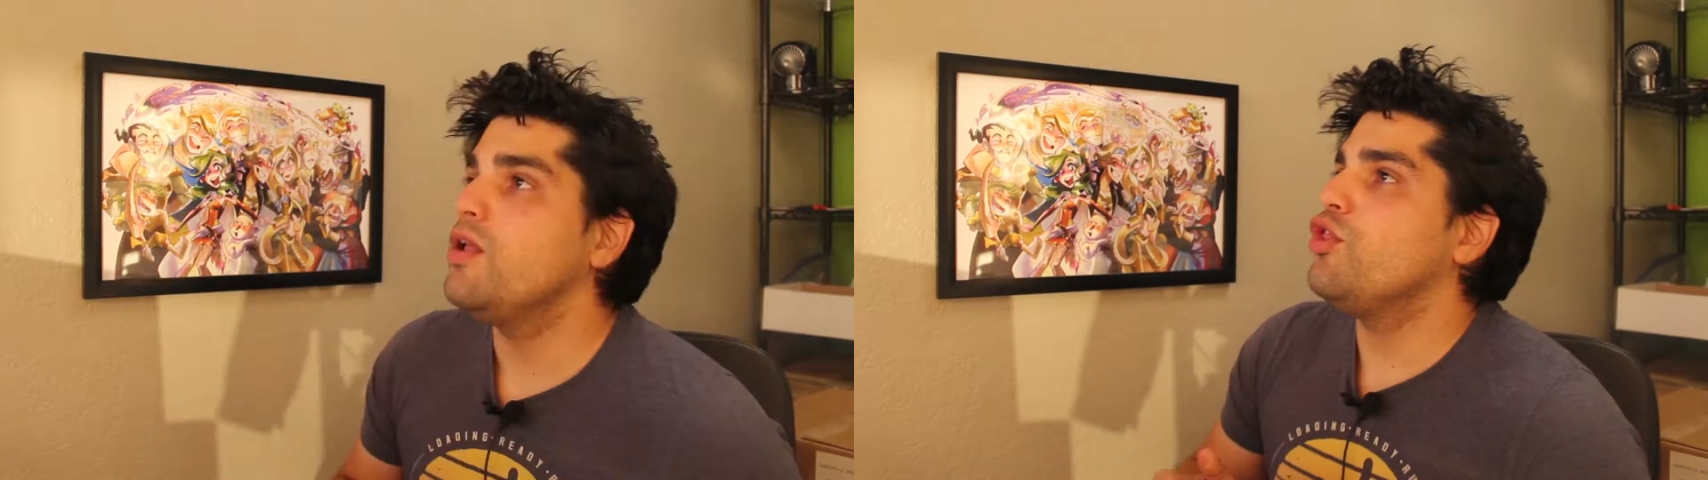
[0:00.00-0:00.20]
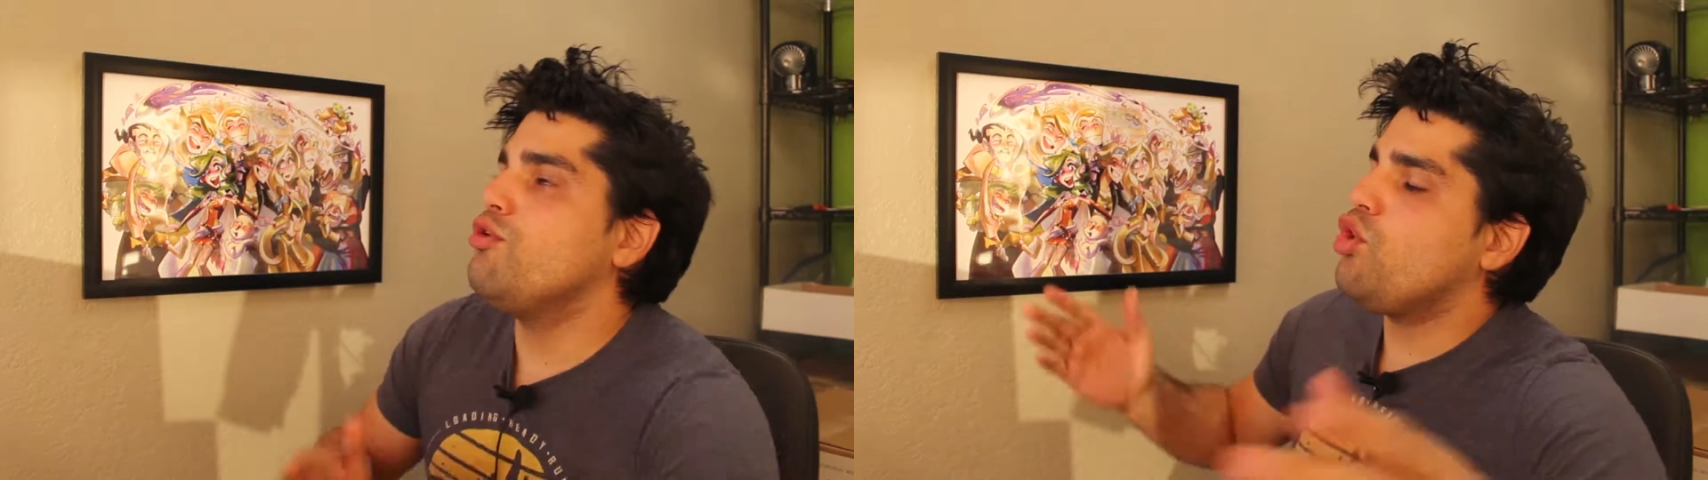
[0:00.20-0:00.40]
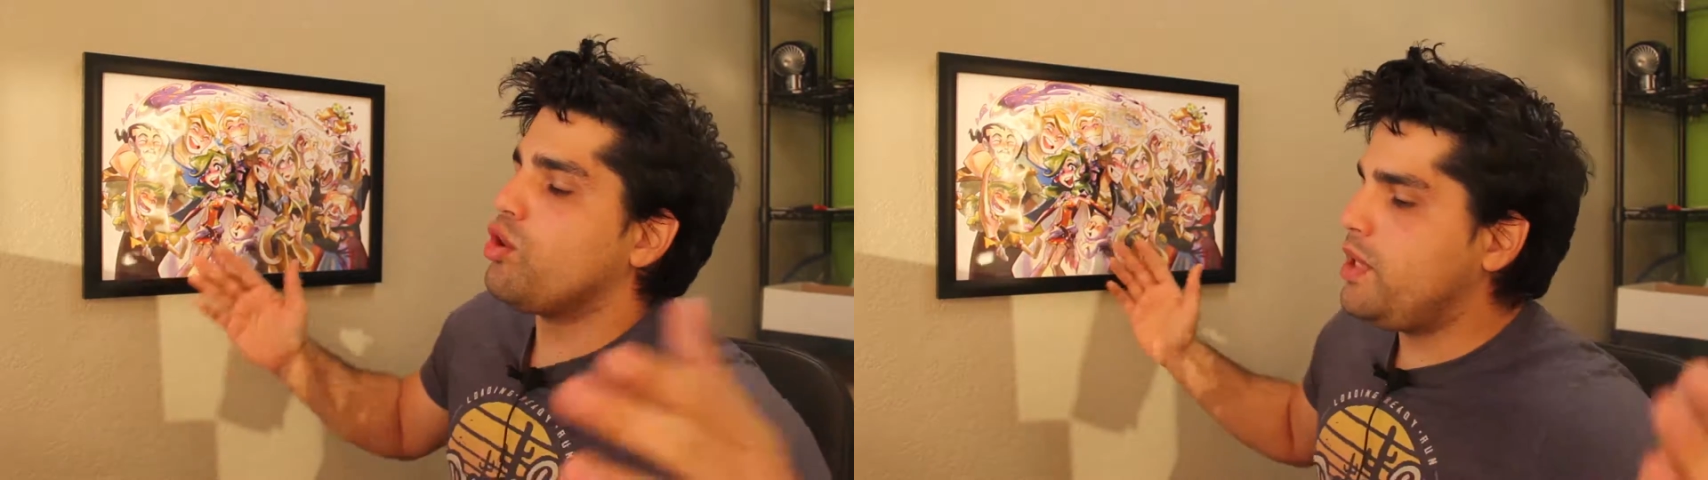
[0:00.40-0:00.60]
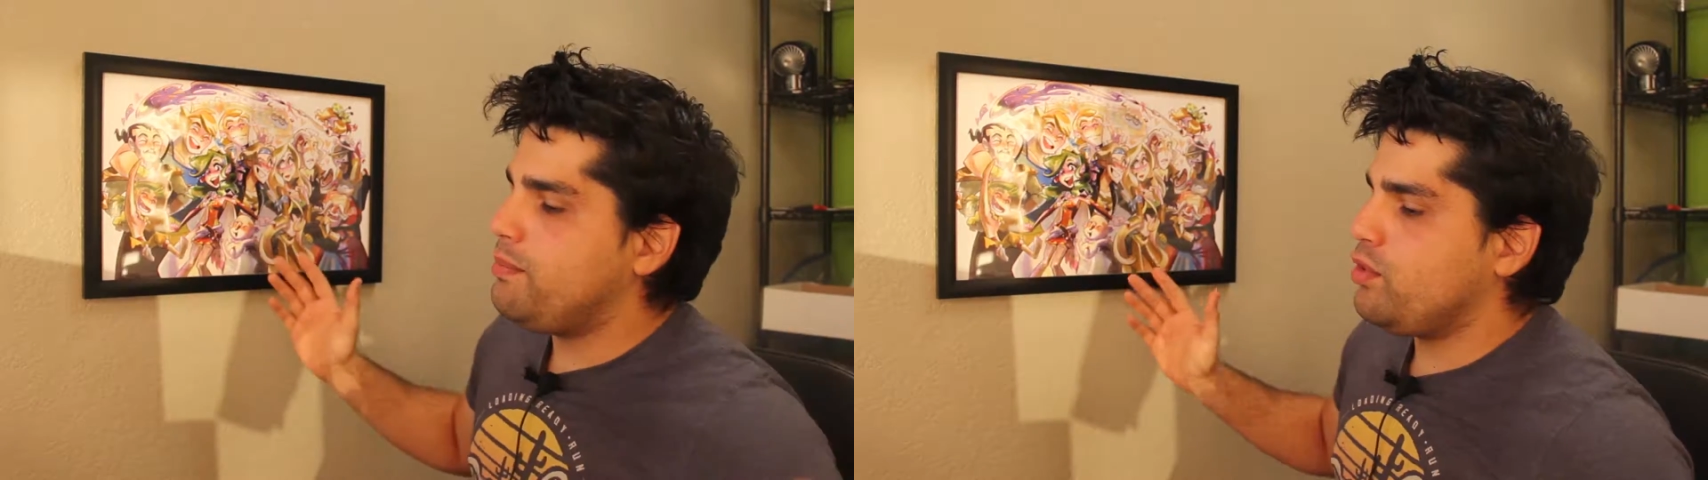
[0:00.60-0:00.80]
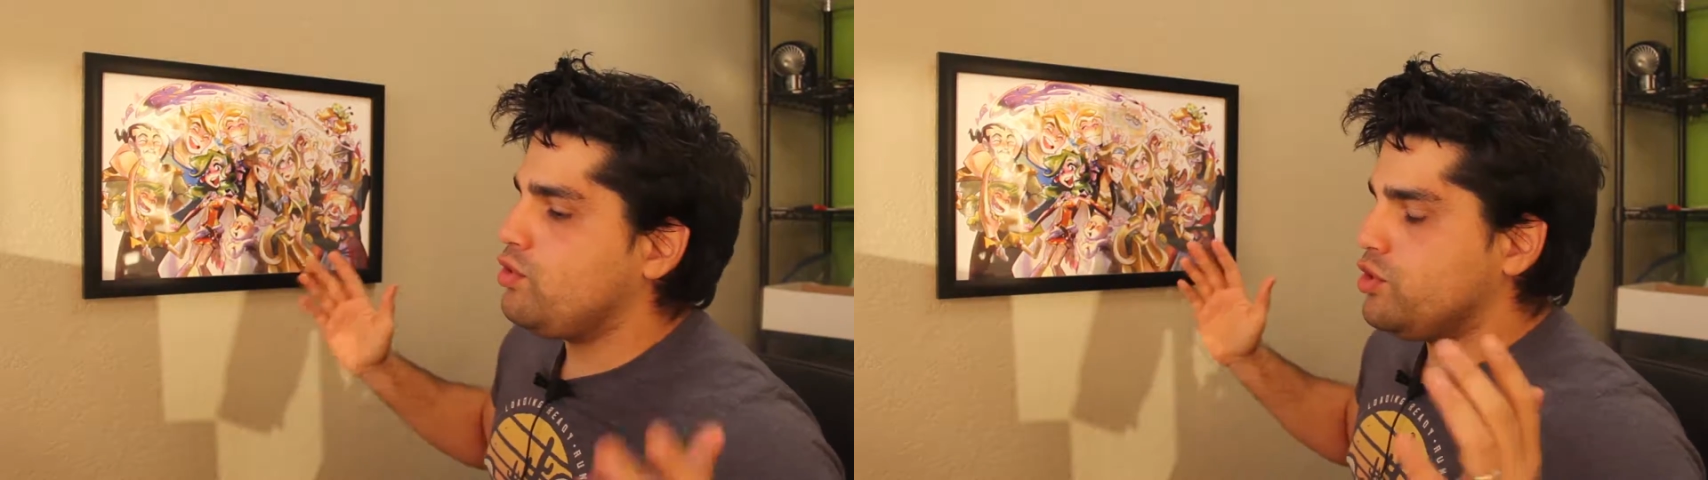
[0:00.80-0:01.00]
The more
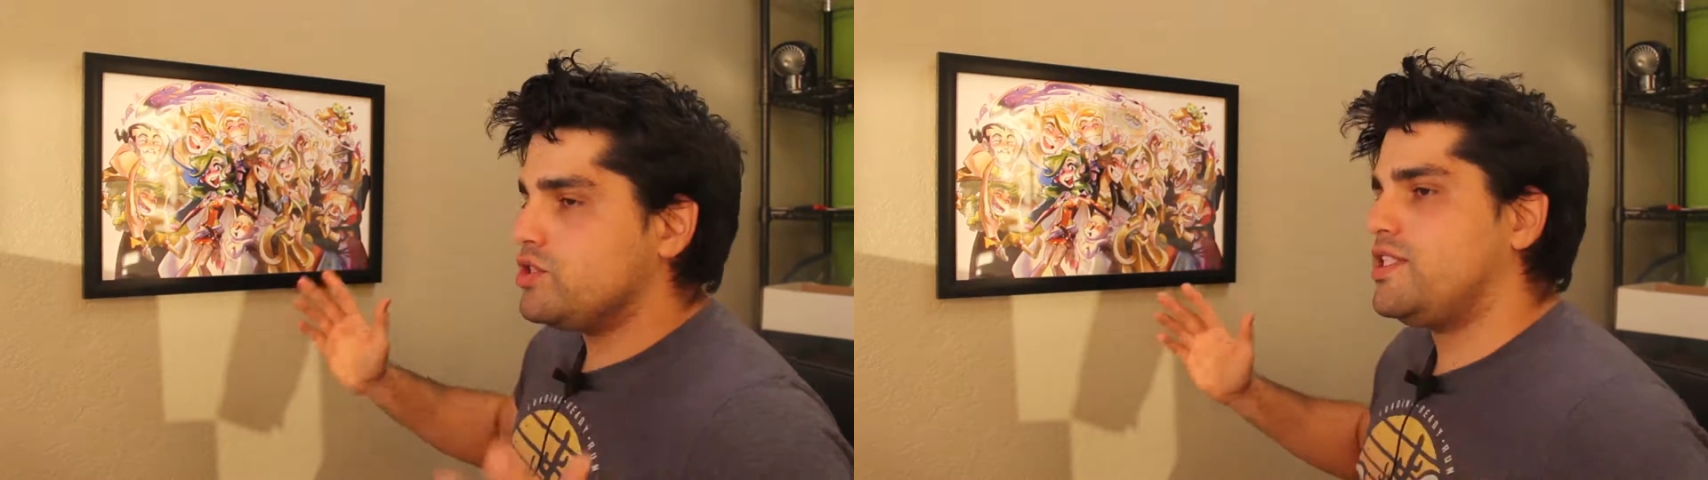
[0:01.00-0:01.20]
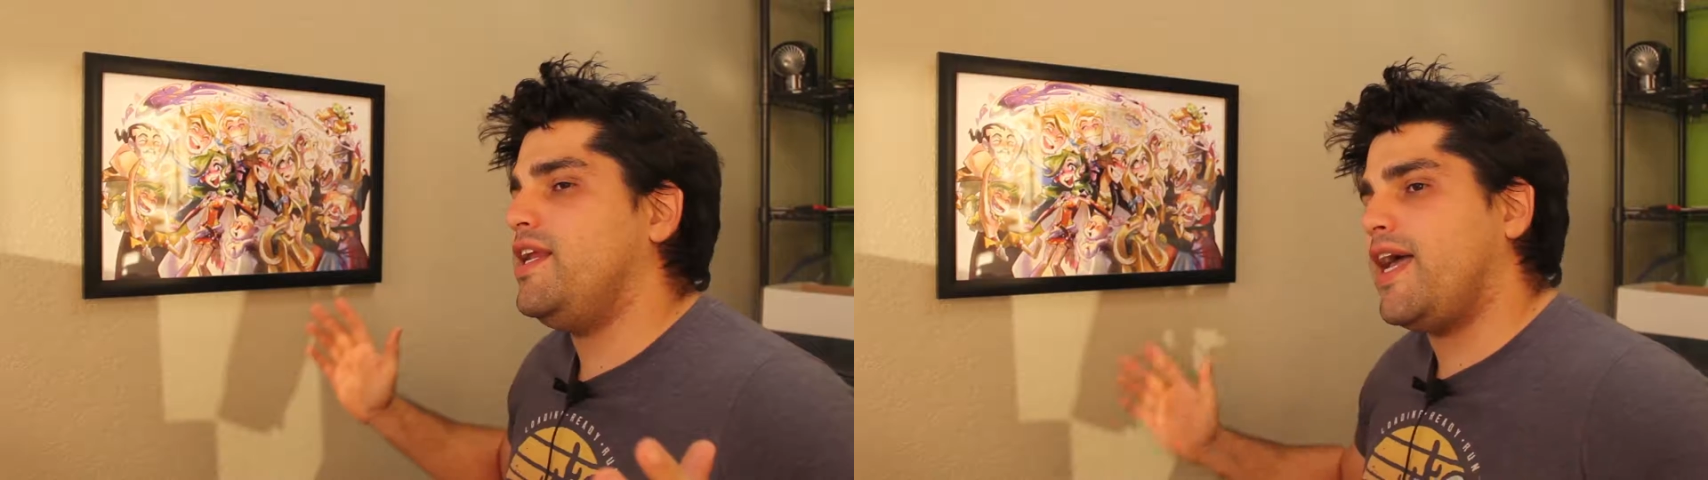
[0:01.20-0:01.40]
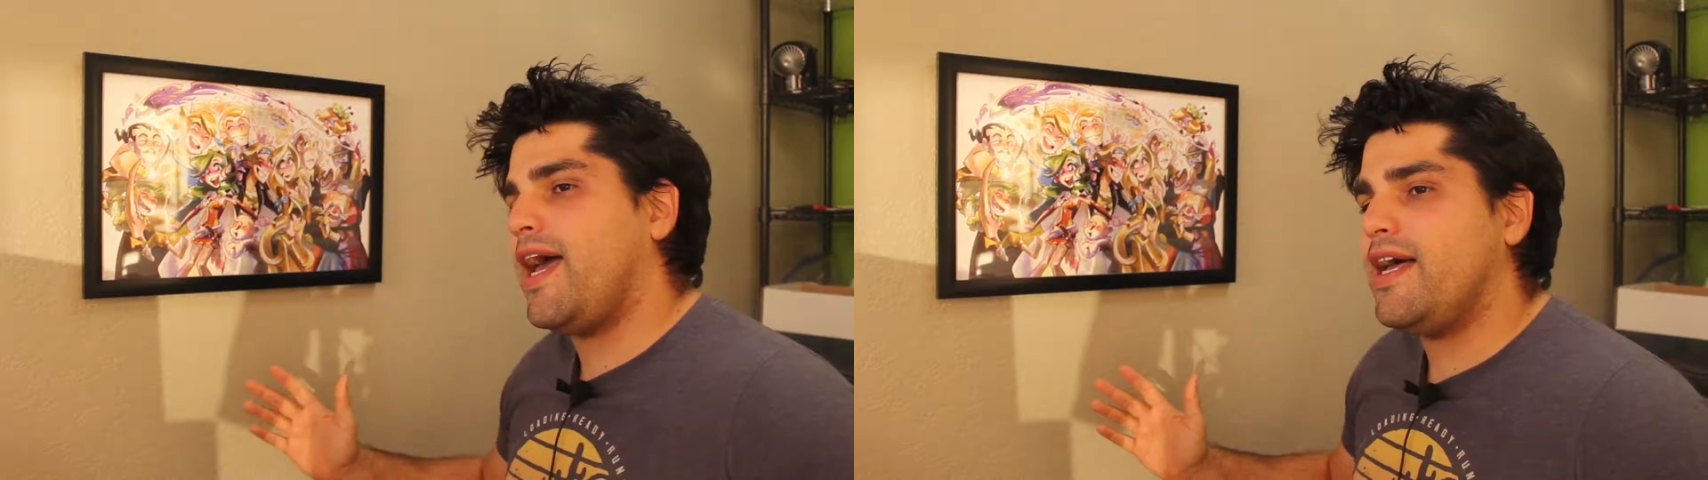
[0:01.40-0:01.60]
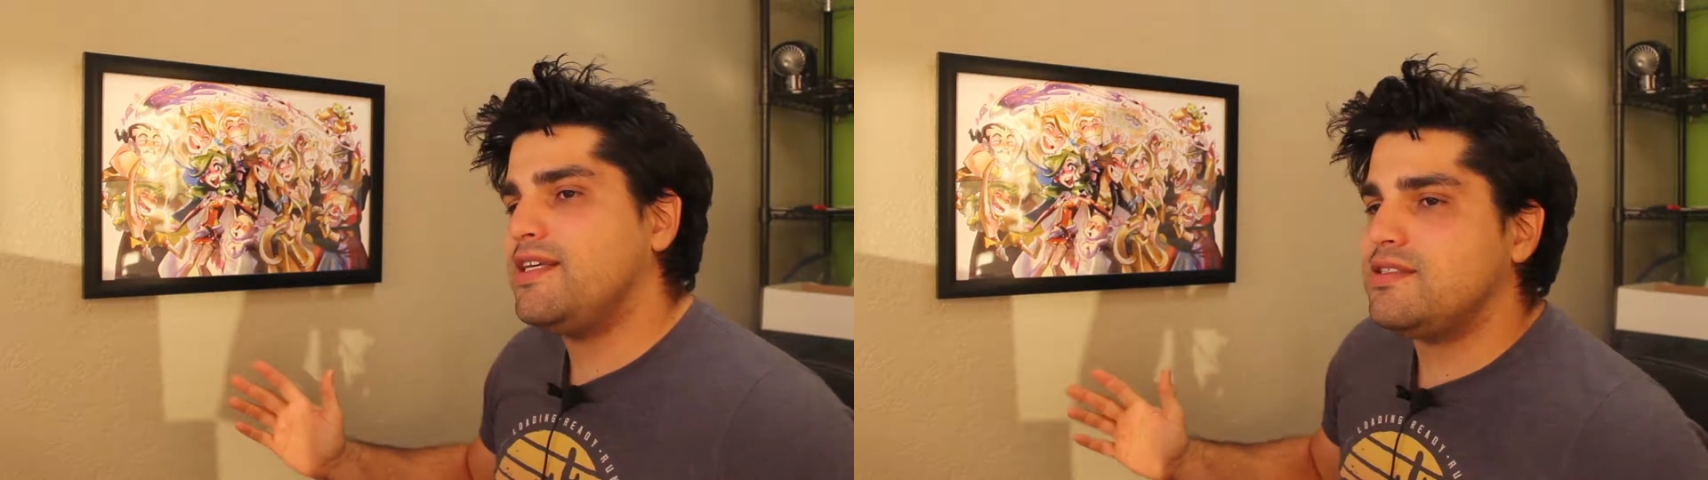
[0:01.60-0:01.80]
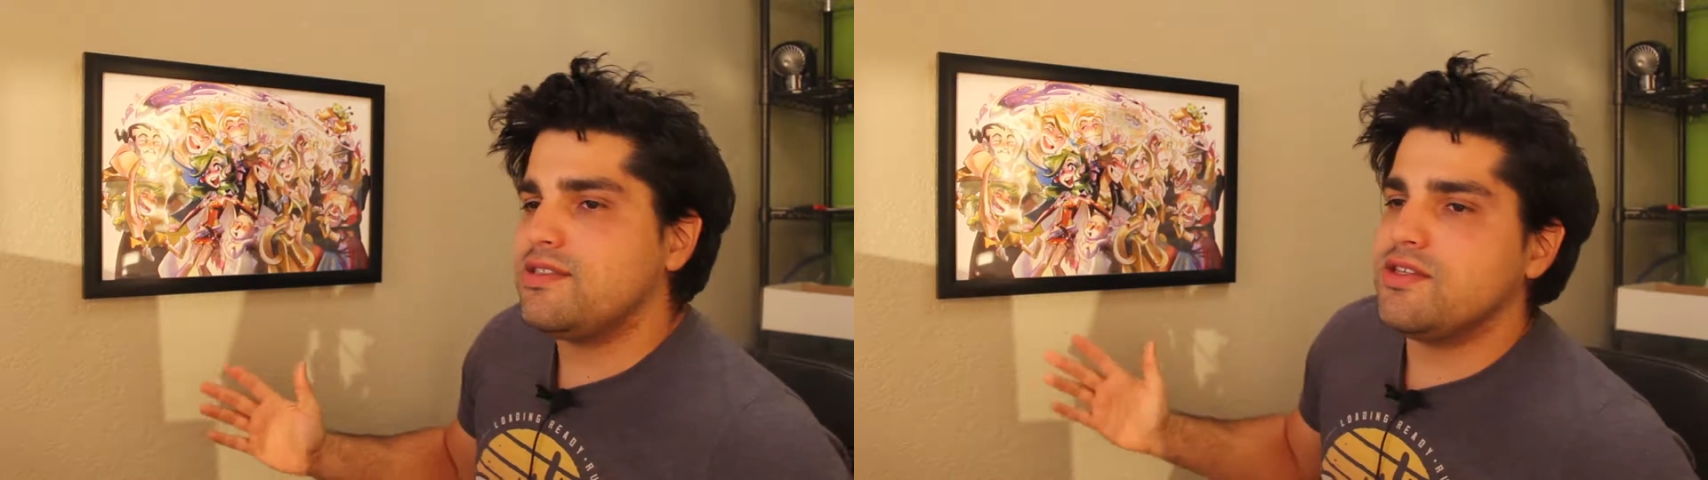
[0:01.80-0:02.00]
people your state has,